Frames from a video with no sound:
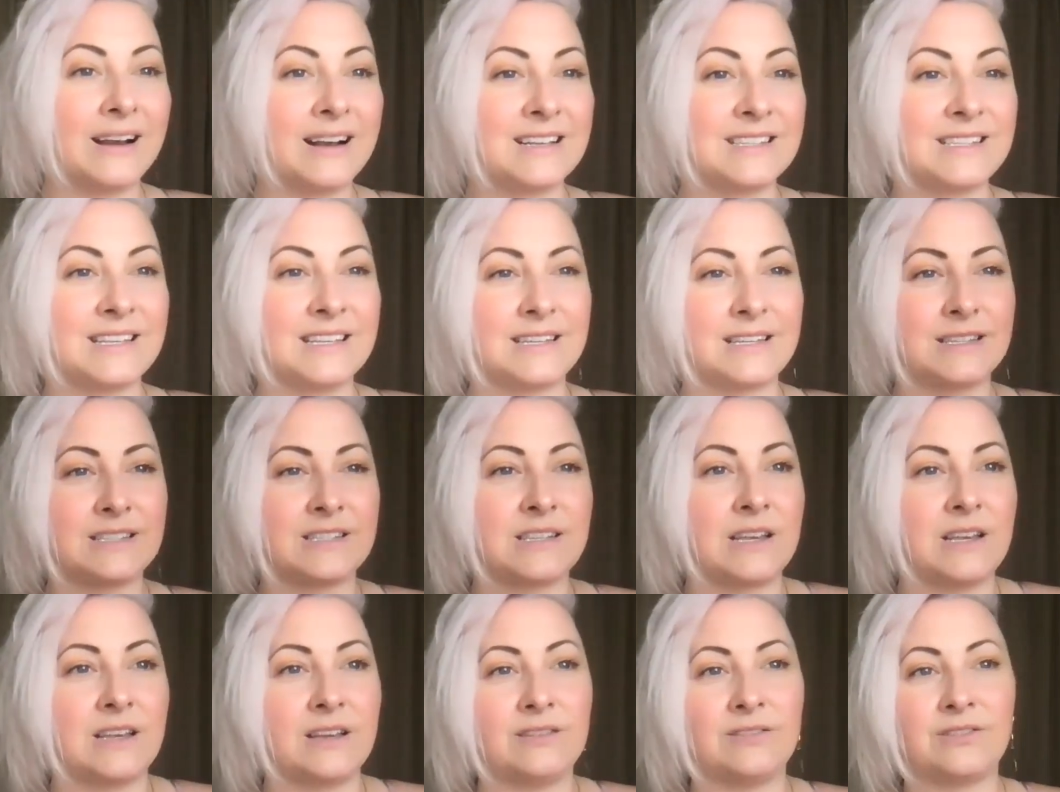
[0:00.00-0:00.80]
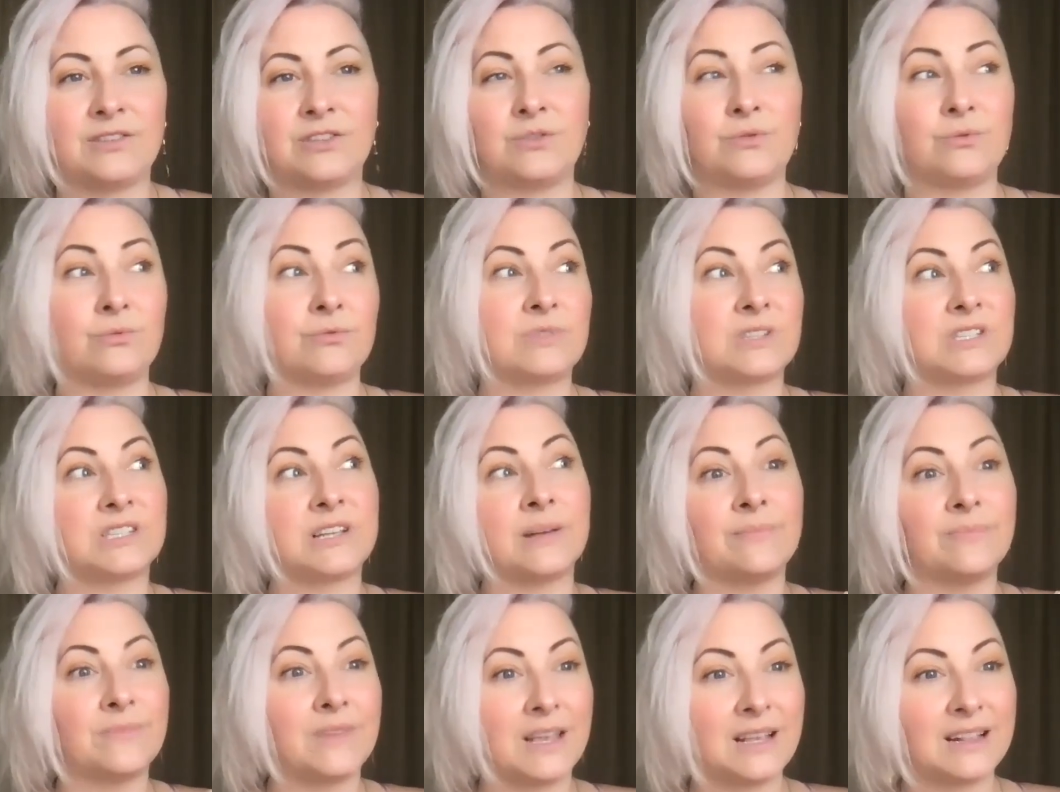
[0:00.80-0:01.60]
because it doesn't do
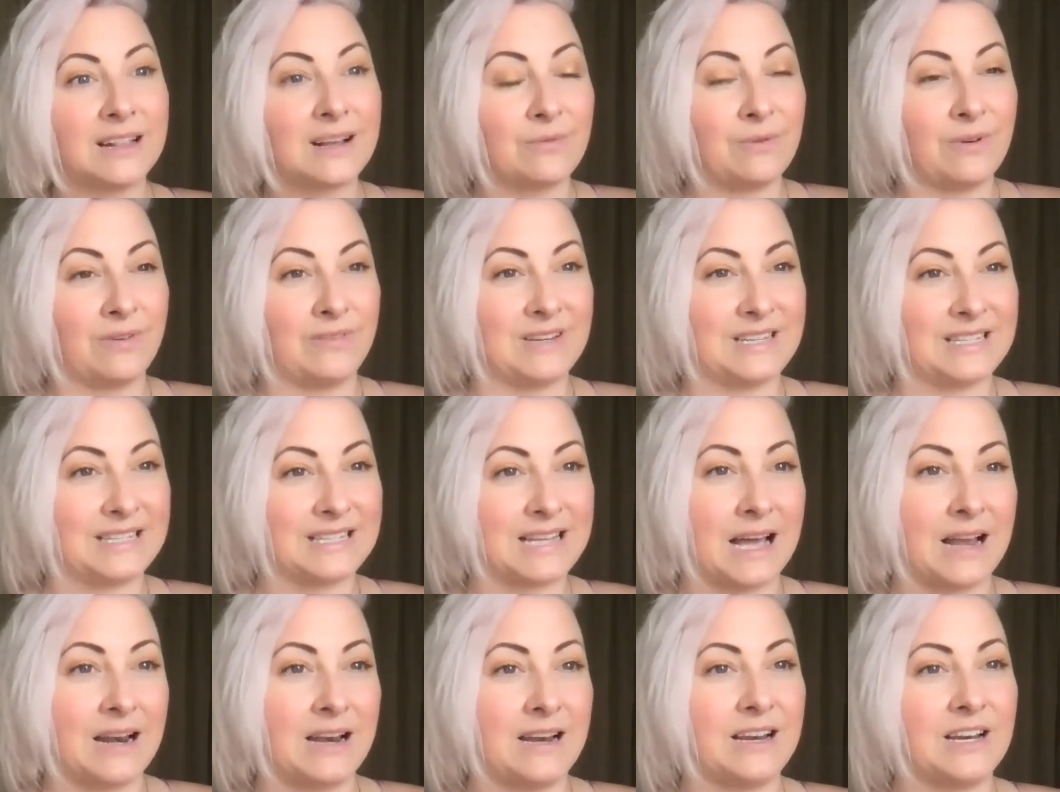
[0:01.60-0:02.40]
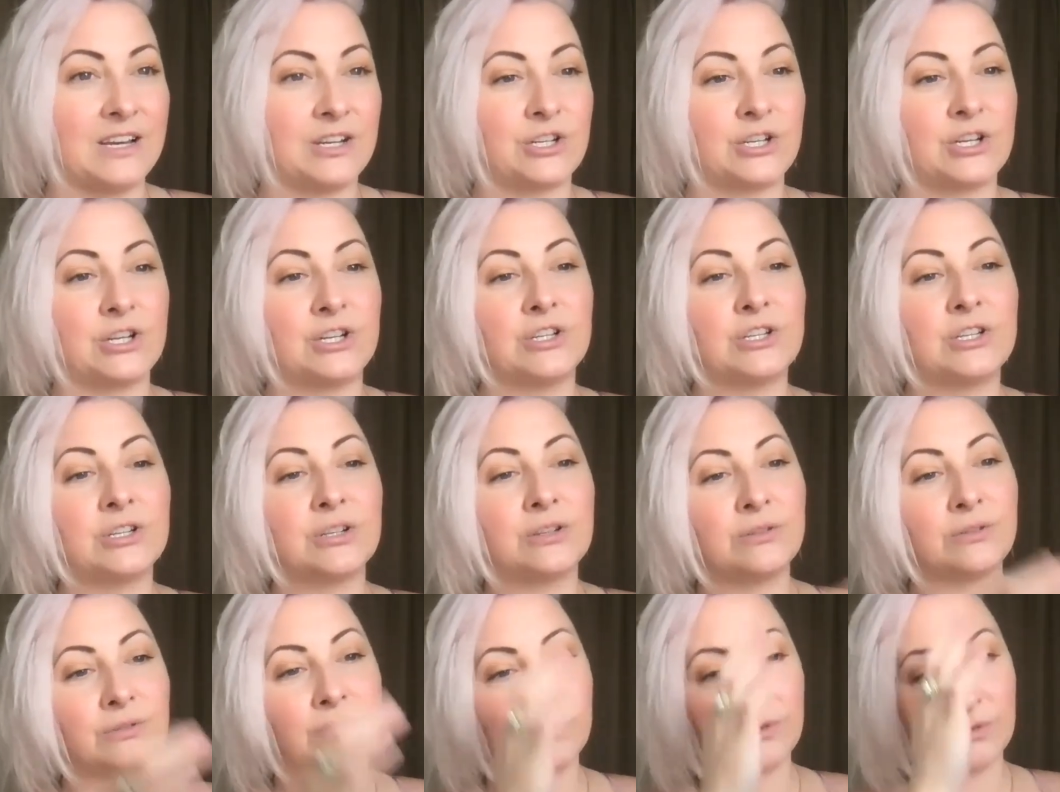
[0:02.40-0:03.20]
something that we've decided it should
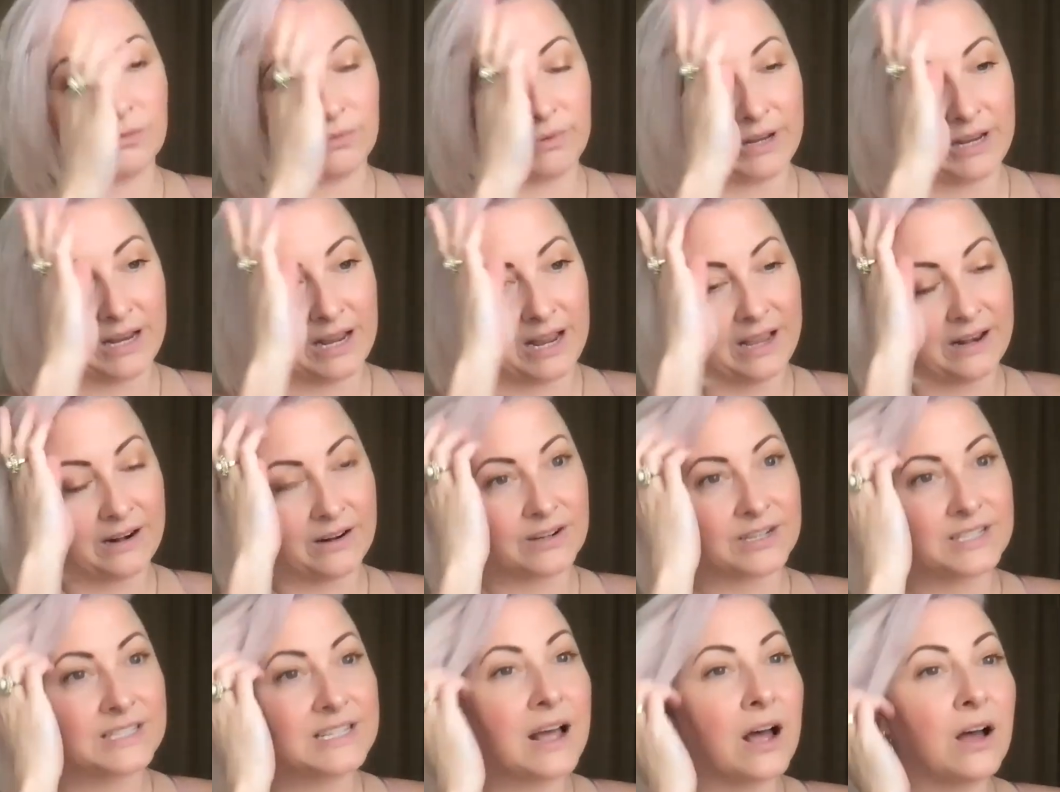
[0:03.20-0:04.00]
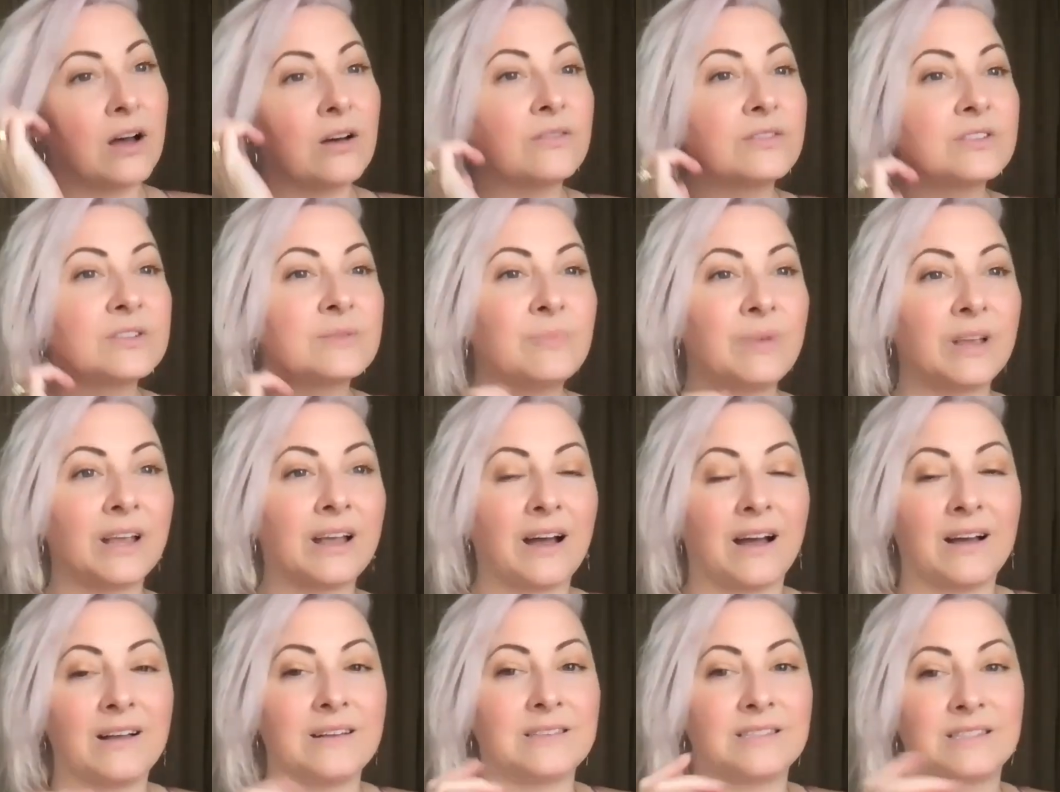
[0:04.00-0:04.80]
do. We hate ourselves
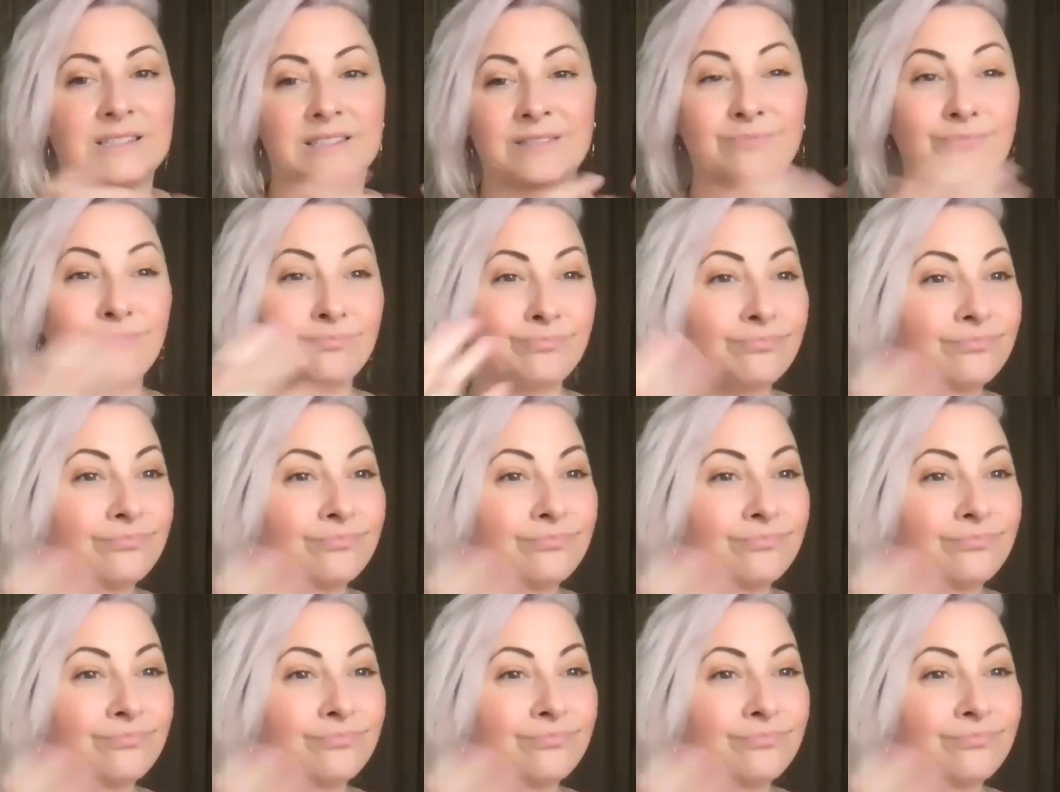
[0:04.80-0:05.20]
because